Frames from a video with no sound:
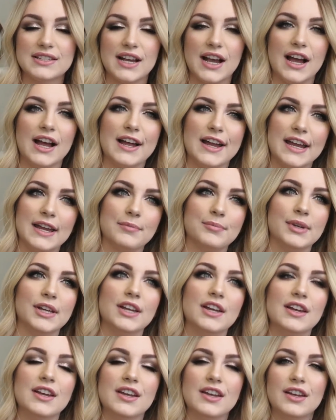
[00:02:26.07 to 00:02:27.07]
time
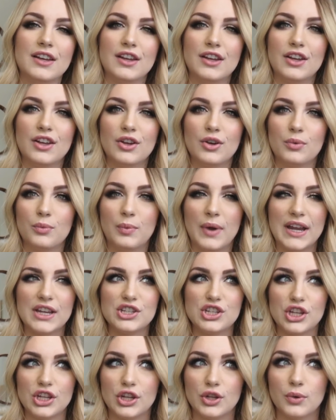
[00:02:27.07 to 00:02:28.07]

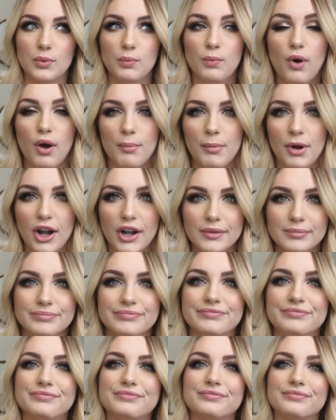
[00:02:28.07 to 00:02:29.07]
went to Walmart